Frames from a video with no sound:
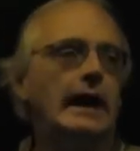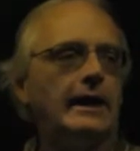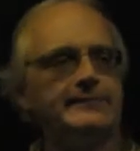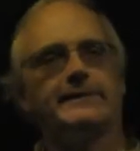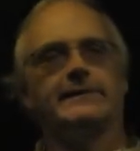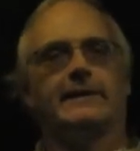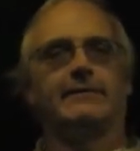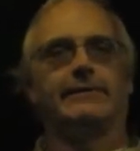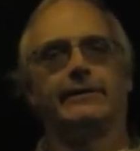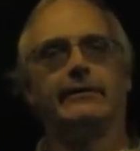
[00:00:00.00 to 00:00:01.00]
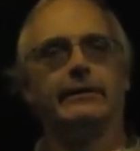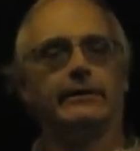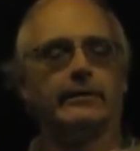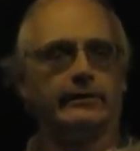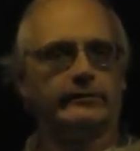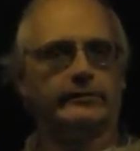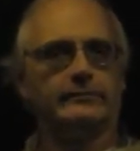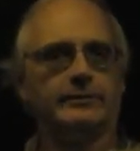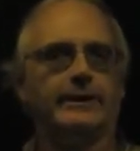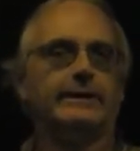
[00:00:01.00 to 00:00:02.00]
I found it kind of an annoying
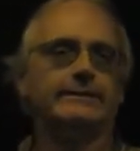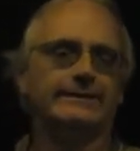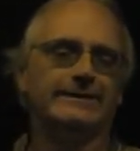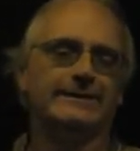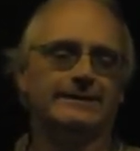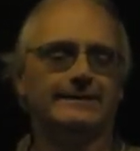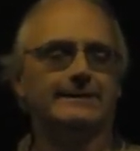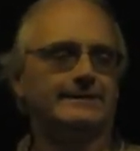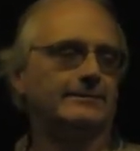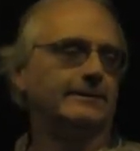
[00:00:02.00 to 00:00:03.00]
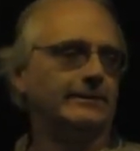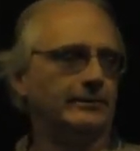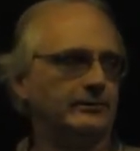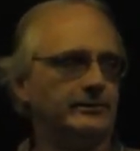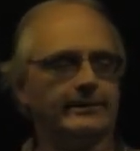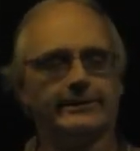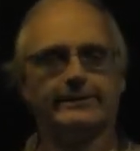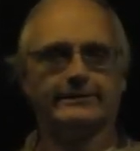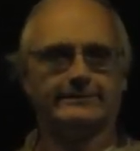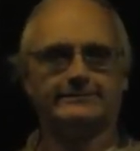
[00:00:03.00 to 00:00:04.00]
question, but you know, it's one of those where you
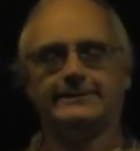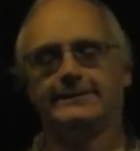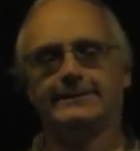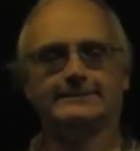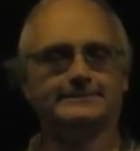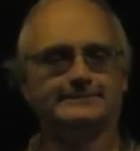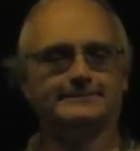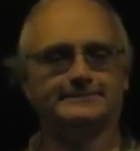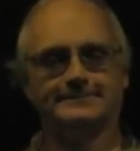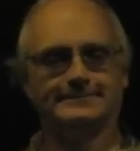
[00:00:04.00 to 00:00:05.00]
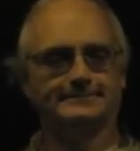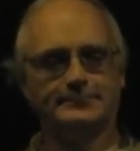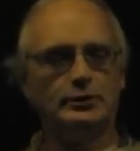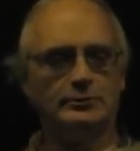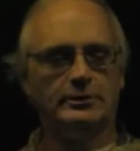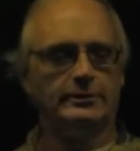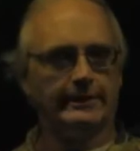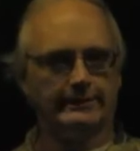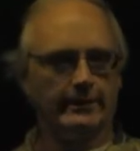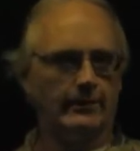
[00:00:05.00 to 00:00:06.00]
just, you know, hmm, poo pooed
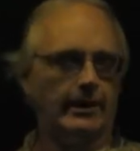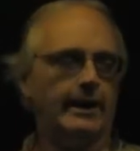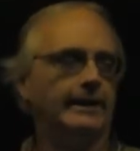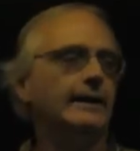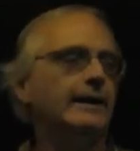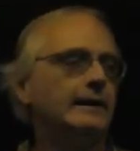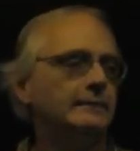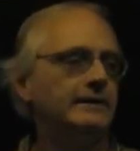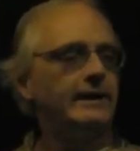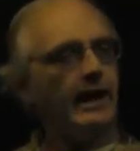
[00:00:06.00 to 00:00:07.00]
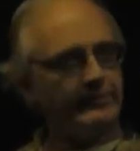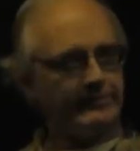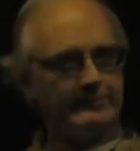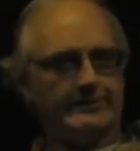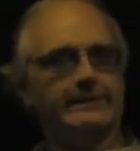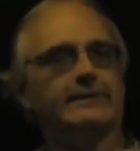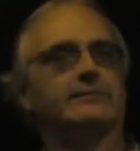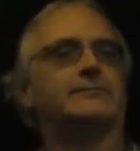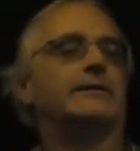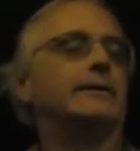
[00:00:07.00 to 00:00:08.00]
it and go on. But it actually really
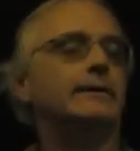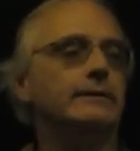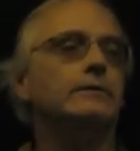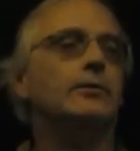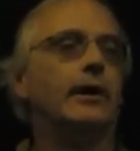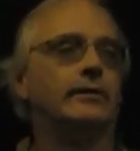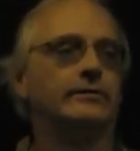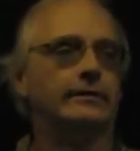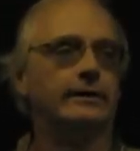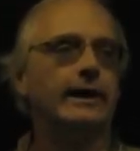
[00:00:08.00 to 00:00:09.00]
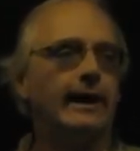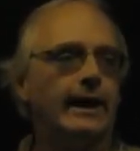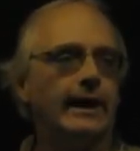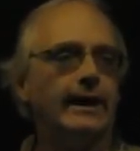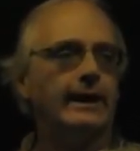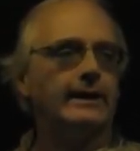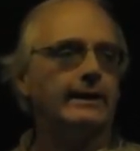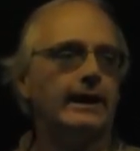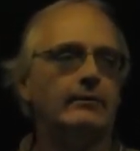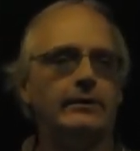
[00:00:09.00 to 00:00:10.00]
is a very good question,
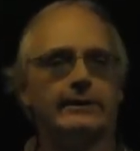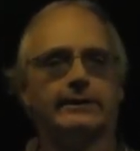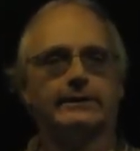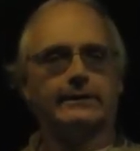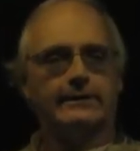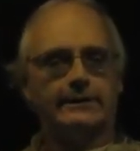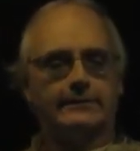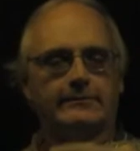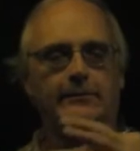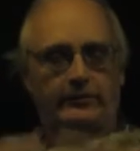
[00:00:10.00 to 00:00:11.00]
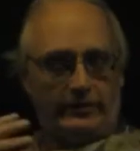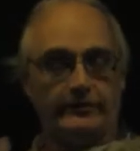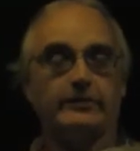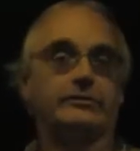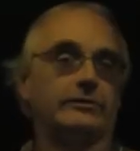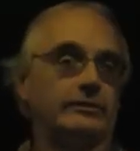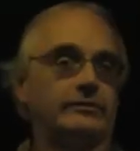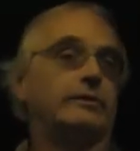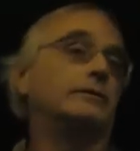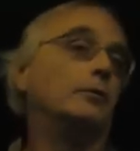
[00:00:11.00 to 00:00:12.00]
and I want to eh, essentially
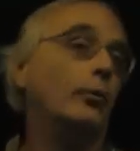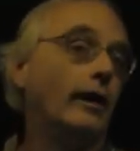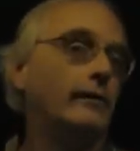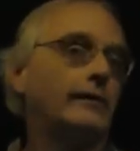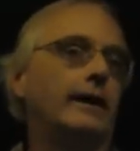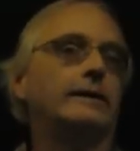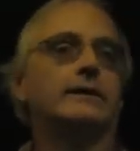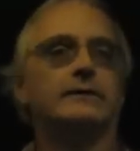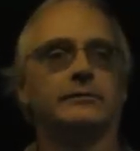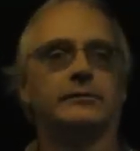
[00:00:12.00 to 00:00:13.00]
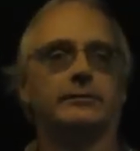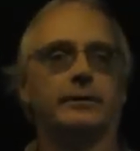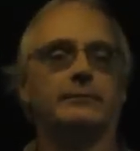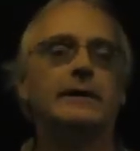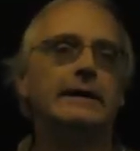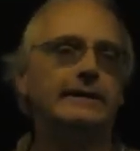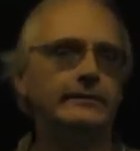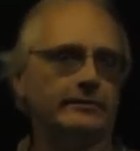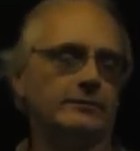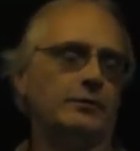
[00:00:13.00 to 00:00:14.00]
show you where that comes from.
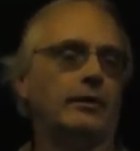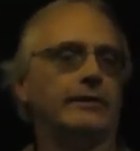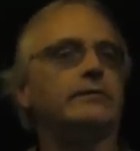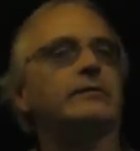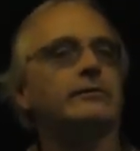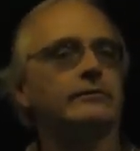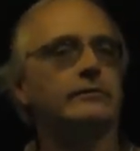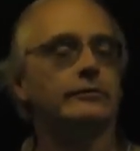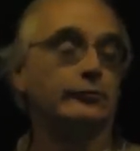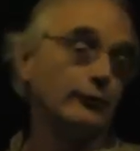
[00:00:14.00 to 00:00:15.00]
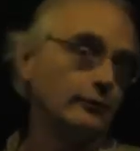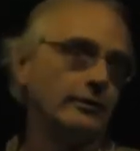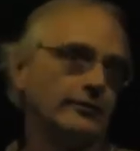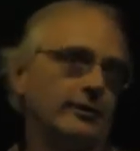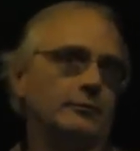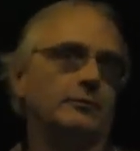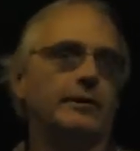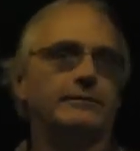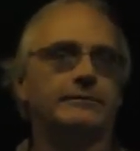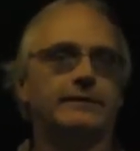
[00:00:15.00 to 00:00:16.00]
This is going to be one of these you know, truly
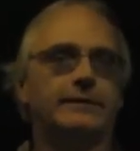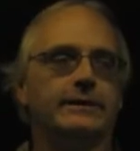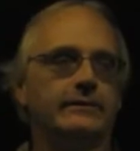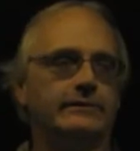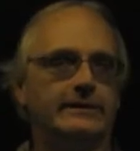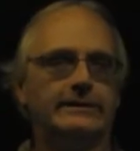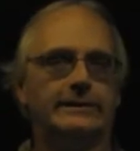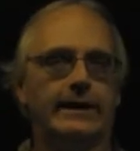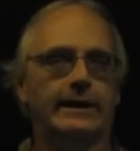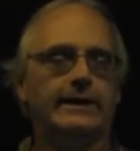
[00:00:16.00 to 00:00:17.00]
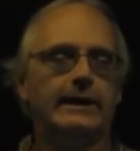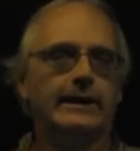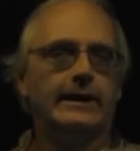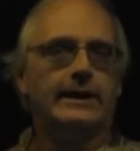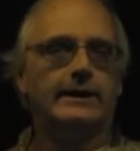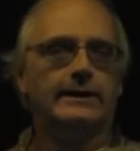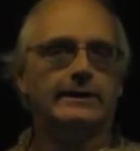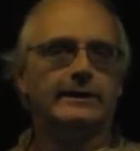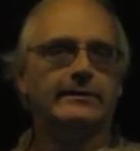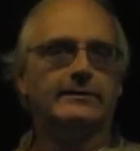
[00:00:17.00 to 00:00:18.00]
supplementary videos in that uh,
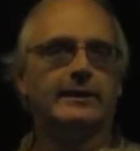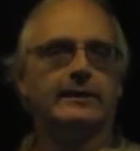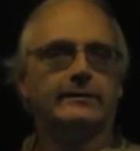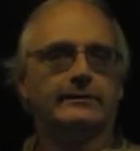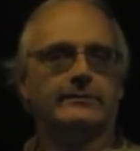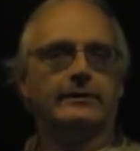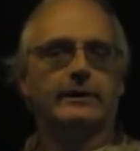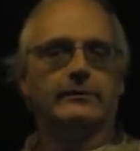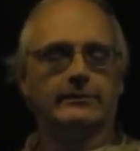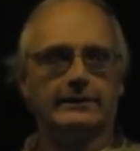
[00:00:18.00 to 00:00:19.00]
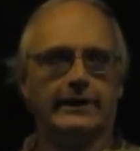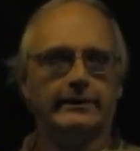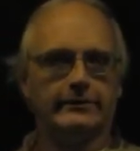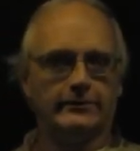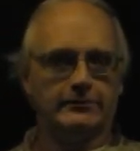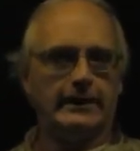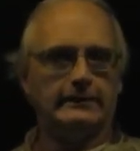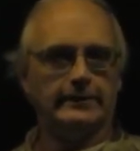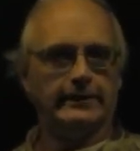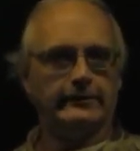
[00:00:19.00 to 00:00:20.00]
it's not uh, related
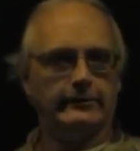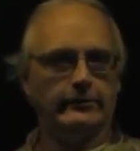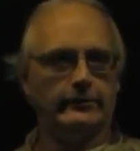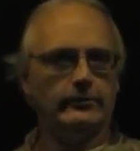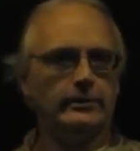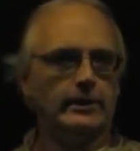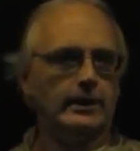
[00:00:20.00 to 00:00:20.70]
directly to